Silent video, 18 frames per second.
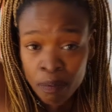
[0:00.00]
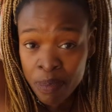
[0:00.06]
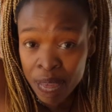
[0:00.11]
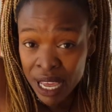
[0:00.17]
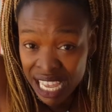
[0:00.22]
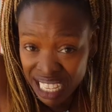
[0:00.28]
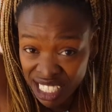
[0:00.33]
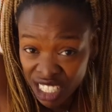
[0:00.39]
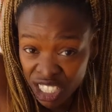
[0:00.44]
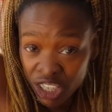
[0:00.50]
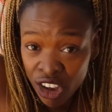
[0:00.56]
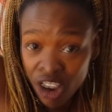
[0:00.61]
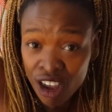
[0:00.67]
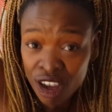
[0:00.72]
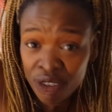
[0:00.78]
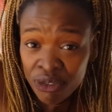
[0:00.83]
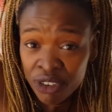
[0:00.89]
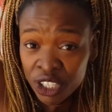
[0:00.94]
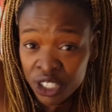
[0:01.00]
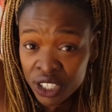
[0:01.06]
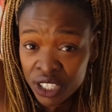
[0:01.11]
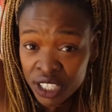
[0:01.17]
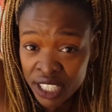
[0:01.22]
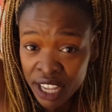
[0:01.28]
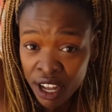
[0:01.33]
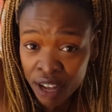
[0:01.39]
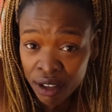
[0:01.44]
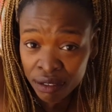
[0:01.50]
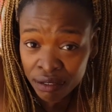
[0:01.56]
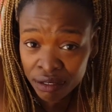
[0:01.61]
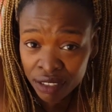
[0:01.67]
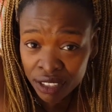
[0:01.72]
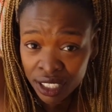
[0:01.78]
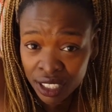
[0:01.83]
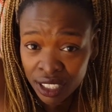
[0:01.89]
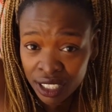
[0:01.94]
pissed off at yourself,
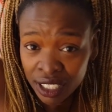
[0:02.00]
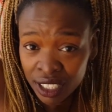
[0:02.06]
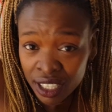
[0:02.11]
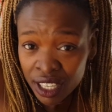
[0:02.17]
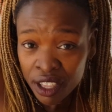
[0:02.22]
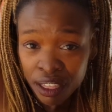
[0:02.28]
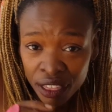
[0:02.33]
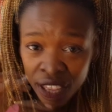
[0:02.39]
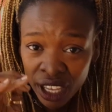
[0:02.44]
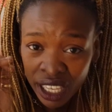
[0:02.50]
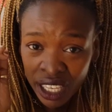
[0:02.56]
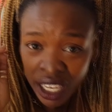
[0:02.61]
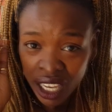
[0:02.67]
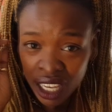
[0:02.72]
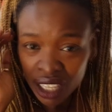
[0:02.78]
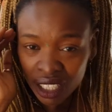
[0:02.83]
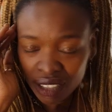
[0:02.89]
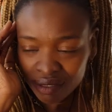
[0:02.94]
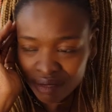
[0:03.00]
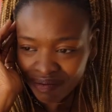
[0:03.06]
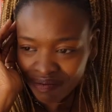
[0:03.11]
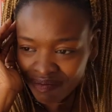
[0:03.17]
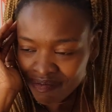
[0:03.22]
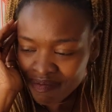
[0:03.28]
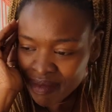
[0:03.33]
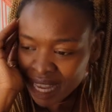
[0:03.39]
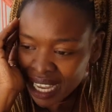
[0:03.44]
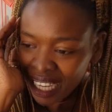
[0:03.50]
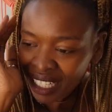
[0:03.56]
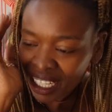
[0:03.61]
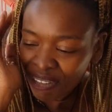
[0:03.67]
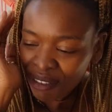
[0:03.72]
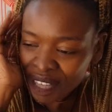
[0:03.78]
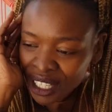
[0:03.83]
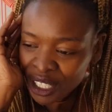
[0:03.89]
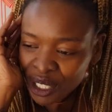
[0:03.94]
thinking, man,
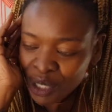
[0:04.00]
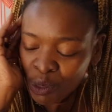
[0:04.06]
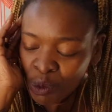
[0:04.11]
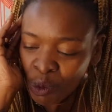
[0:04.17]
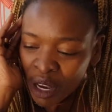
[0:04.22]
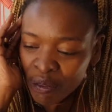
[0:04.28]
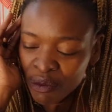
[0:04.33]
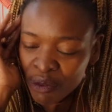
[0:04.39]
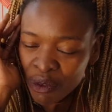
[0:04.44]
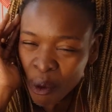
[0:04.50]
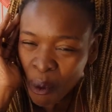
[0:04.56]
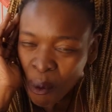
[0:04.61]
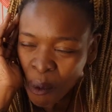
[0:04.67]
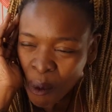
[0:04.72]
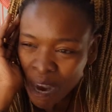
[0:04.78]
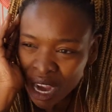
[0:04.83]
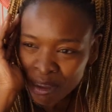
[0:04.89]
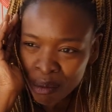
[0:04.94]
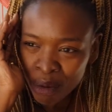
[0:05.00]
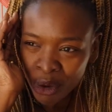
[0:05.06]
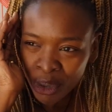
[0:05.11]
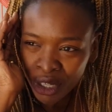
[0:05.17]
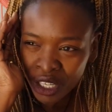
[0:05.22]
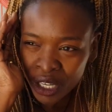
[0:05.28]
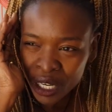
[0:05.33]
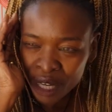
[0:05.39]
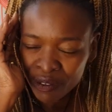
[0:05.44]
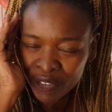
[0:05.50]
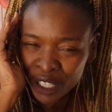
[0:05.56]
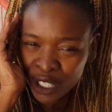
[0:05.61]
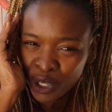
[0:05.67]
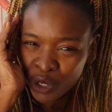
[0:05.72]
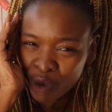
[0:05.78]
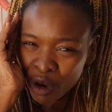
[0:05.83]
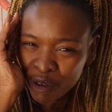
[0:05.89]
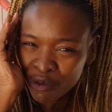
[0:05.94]
if I just went for one more year, if I
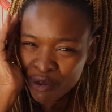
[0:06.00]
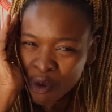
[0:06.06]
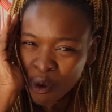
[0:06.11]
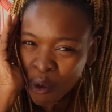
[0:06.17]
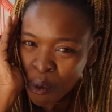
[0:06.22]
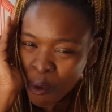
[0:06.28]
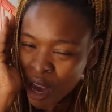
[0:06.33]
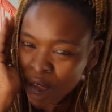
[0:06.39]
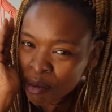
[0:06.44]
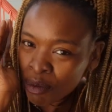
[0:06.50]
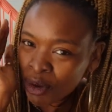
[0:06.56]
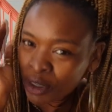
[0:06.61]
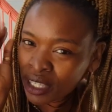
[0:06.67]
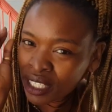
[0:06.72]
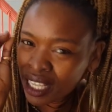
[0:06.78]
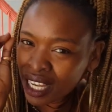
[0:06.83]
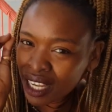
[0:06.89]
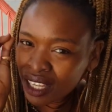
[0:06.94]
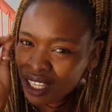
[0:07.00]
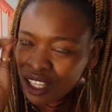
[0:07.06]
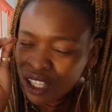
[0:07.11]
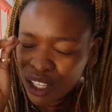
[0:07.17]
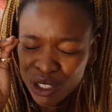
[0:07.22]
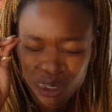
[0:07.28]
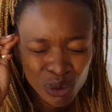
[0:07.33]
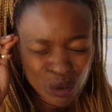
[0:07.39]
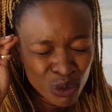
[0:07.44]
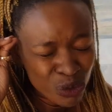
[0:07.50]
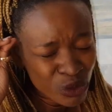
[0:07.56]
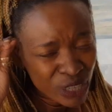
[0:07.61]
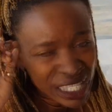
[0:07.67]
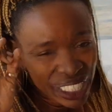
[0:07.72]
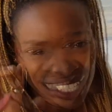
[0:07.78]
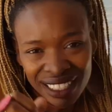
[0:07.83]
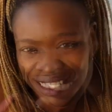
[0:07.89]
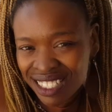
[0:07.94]
just went for one more day. So
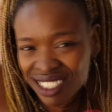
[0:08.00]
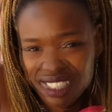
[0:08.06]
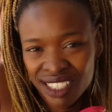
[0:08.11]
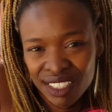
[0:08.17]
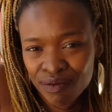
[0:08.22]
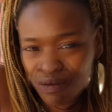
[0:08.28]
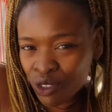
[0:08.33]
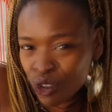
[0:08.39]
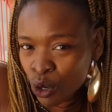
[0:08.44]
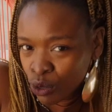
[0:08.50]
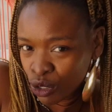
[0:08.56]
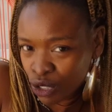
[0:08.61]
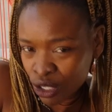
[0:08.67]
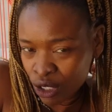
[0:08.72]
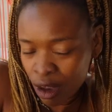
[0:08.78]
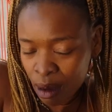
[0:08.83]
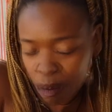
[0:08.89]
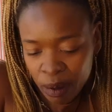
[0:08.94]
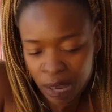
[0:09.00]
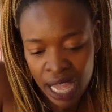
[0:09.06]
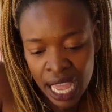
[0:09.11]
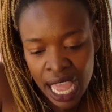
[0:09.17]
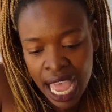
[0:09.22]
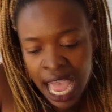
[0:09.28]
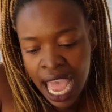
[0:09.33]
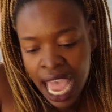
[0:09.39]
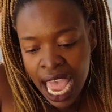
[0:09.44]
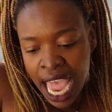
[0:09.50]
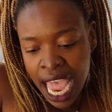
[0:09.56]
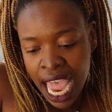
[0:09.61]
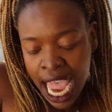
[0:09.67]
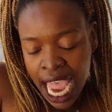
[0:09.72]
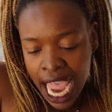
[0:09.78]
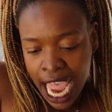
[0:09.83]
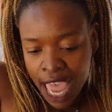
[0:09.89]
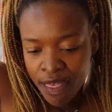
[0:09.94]
really, just don't stop.
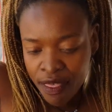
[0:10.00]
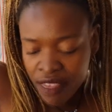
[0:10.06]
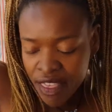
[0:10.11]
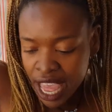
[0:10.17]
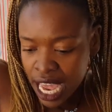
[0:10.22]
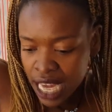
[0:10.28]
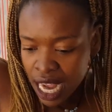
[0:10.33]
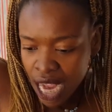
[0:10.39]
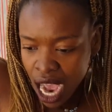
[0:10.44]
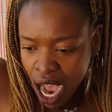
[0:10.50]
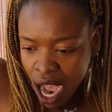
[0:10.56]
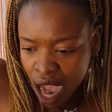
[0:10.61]
And then